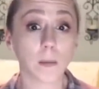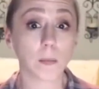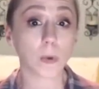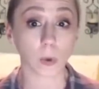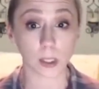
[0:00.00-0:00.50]

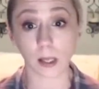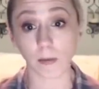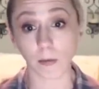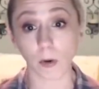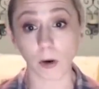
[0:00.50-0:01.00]
threw us on the
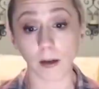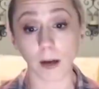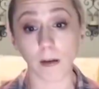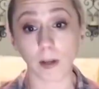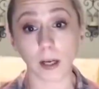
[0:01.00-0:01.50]
floor.
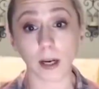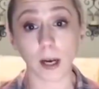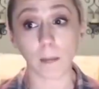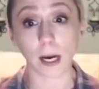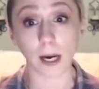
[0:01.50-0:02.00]
I felt like I
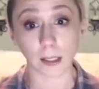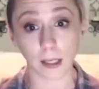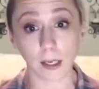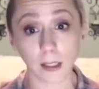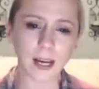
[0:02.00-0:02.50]
got my ass
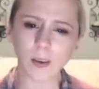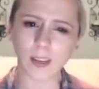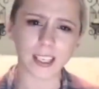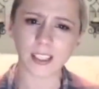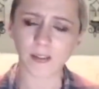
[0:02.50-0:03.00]
kicked. I don't
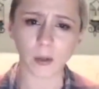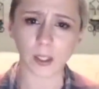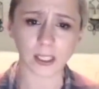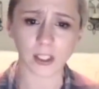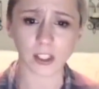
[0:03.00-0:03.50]
like to
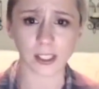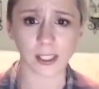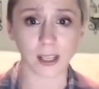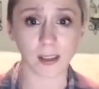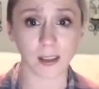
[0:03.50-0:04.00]
focus on just
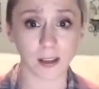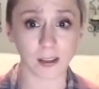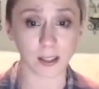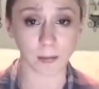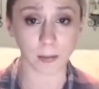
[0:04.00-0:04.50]
like the
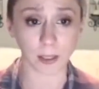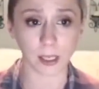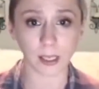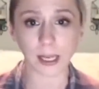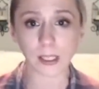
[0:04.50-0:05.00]

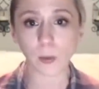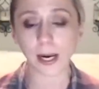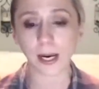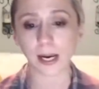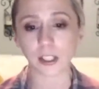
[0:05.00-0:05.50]
disability. That's why
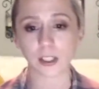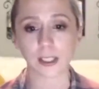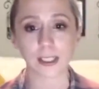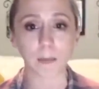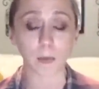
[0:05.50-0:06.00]
I actually
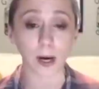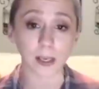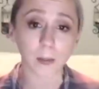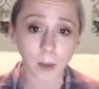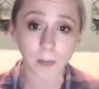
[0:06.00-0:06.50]
stopped
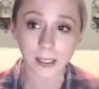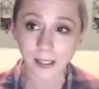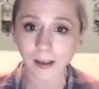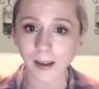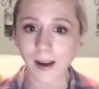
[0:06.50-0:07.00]
writing about my
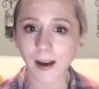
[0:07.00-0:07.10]
son.